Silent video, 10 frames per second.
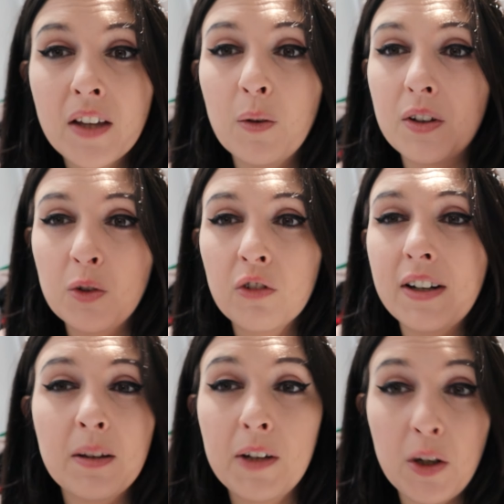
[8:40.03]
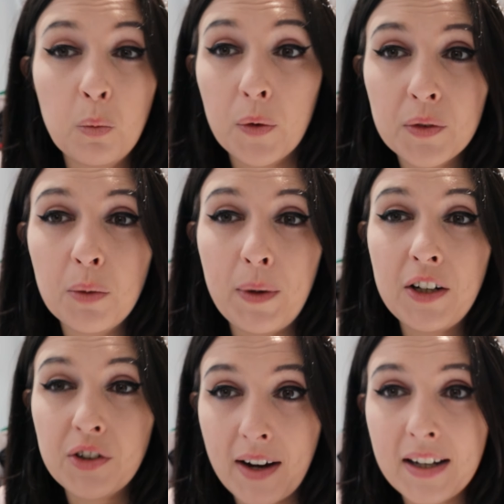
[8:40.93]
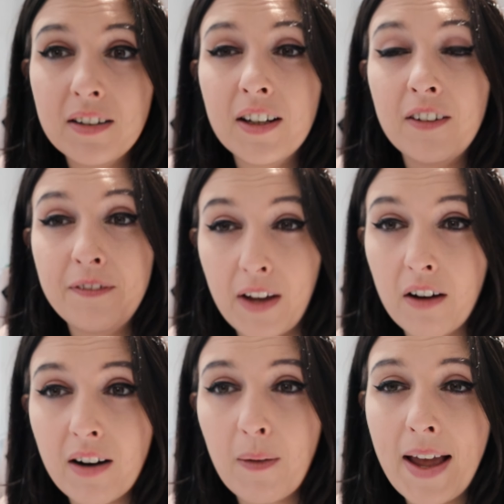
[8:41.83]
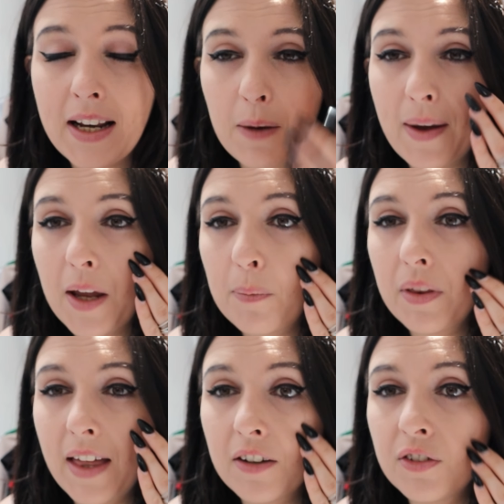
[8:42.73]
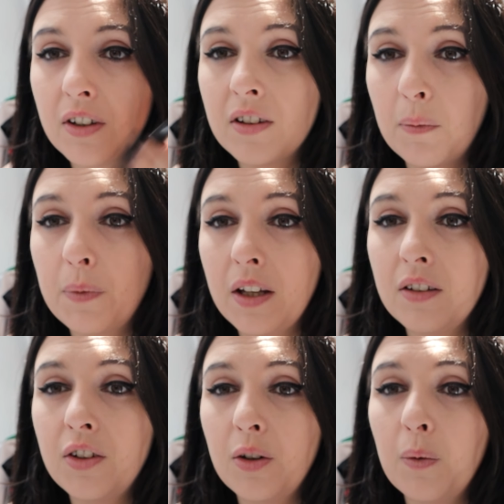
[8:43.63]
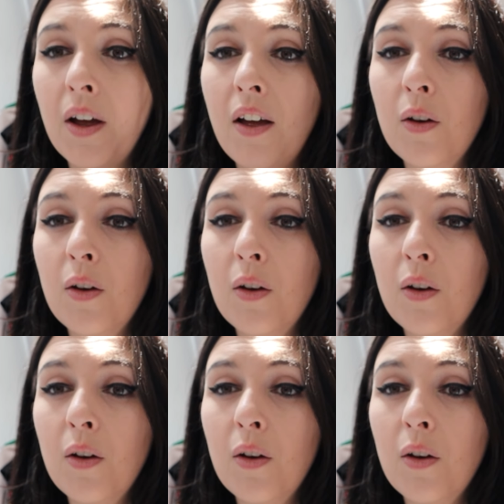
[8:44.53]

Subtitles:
so it's not really something you'd want to be trying to figure out anyway, but that's just something to